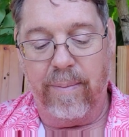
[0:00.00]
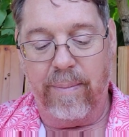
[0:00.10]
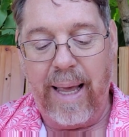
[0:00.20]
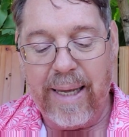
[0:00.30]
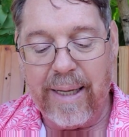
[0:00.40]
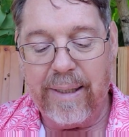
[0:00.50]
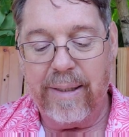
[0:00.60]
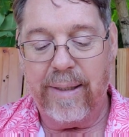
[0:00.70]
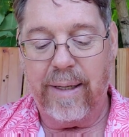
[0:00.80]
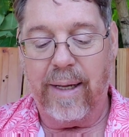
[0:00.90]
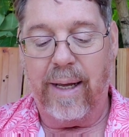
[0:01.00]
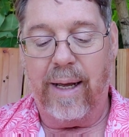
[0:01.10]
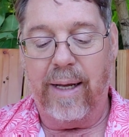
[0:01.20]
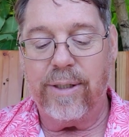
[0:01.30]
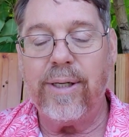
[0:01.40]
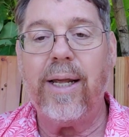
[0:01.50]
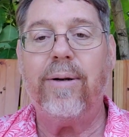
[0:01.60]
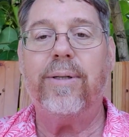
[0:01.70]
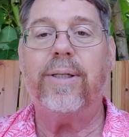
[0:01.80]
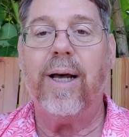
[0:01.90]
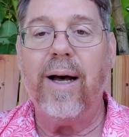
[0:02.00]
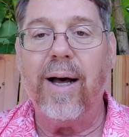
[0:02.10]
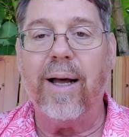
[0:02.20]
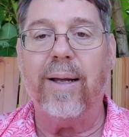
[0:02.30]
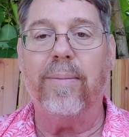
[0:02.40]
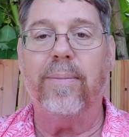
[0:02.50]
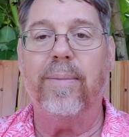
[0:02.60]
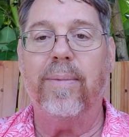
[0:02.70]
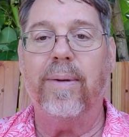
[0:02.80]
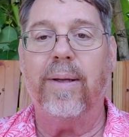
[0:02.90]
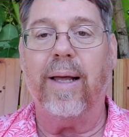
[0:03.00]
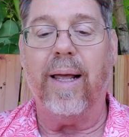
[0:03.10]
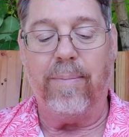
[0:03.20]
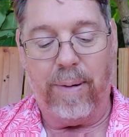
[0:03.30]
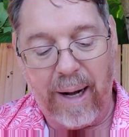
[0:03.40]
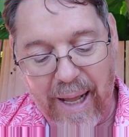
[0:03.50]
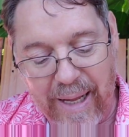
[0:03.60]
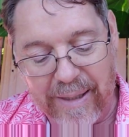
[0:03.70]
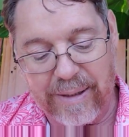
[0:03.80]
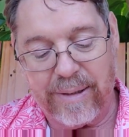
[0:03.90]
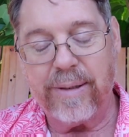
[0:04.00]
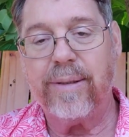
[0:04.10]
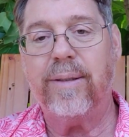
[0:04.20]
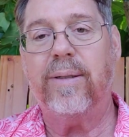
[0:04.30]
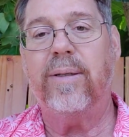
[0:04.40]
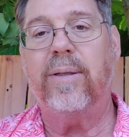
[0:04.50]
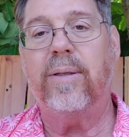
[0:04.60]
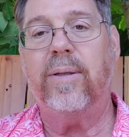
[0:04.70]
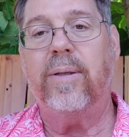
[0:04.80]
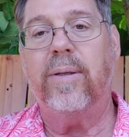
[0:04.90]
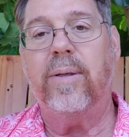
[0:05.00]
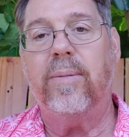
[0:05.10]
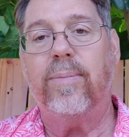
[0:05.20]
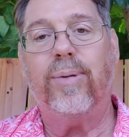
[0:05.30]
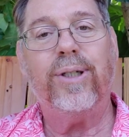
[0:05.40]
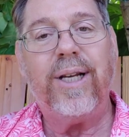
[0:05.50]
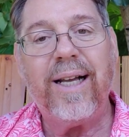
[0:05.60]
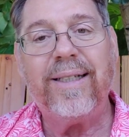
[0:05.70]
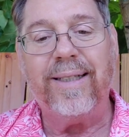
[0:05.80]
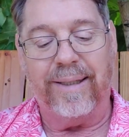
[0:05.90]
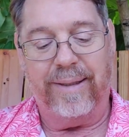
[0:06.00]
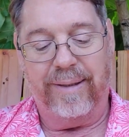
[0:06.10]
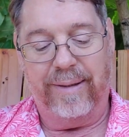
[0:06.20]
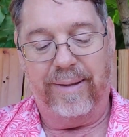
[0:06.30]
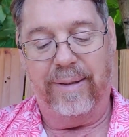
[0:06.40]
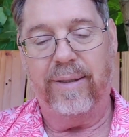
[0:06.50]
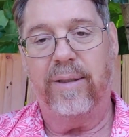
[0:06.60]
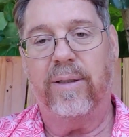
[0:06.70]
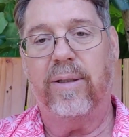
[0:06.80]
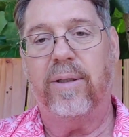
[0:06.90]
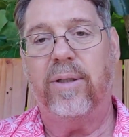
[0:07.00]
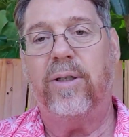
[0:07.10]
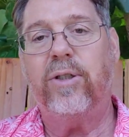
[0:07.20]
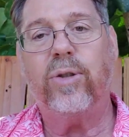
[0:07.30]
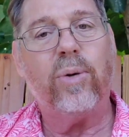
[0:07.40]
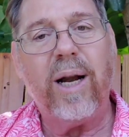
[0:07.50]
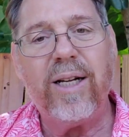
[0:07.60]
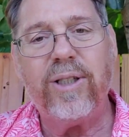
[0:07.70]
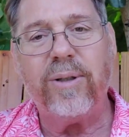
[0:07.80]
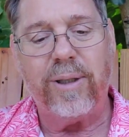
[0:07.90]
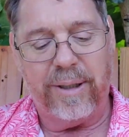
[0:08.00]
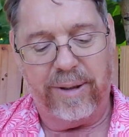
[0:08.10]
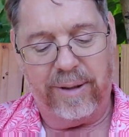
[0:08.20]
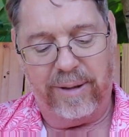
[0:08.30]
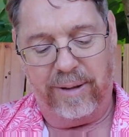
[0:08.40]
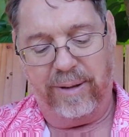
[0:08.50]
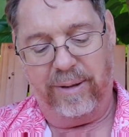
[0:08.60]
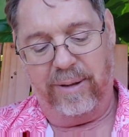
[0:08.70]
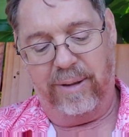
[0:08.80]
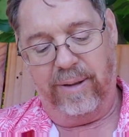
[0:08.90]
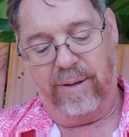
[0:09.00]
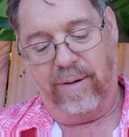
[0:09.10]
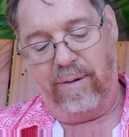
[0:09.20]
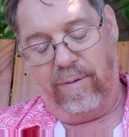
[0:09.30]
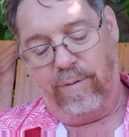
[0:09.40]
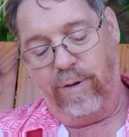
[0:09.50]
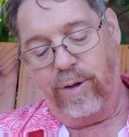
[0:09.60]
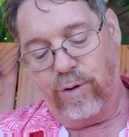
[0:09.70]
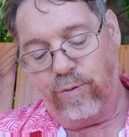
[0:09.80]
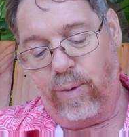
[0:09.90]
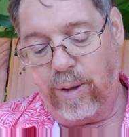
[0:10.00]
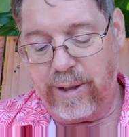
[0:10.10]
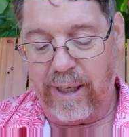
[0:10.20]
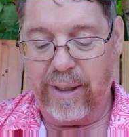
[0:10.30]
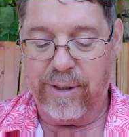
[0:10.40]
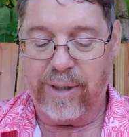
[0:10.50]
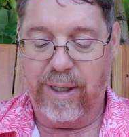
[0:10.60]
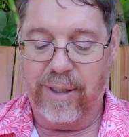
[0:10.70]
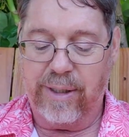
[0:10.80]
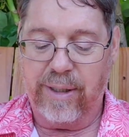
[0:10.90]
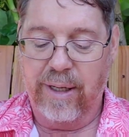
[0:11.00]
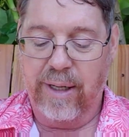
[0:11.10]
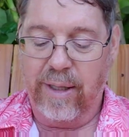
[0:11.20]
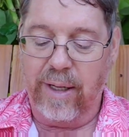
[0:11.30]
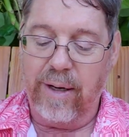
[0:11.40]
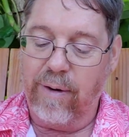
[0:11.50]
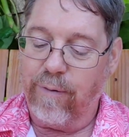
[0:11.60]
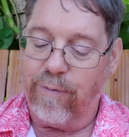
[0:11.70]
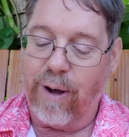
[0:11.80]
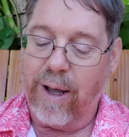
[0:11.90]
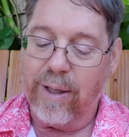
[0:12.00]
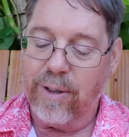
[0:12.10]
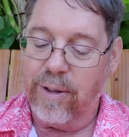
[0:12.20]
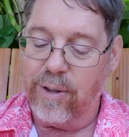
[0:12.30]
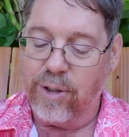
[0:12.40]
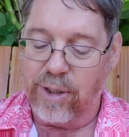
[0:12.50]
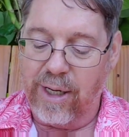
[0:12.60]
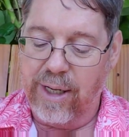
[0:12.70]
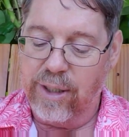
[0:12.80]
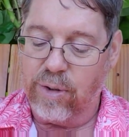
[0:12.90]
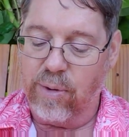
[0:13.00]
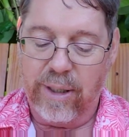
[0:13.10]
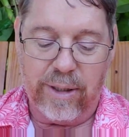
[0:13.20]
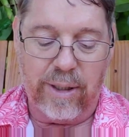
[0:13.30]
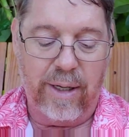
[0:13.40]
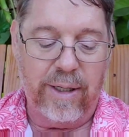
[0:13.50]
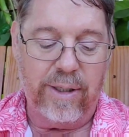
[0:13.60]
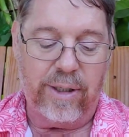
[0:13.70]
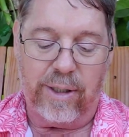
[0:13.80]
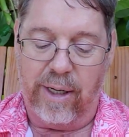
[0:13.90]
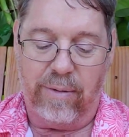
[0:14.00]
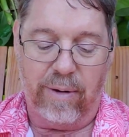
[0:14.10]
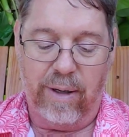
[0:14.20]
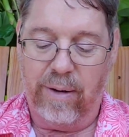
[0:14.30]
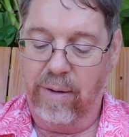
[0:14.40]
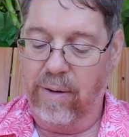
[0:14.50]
Make it a sacred time and place. Protect it. Treasure it. Verse 4 tells us, Then your Father who sees what is done in secret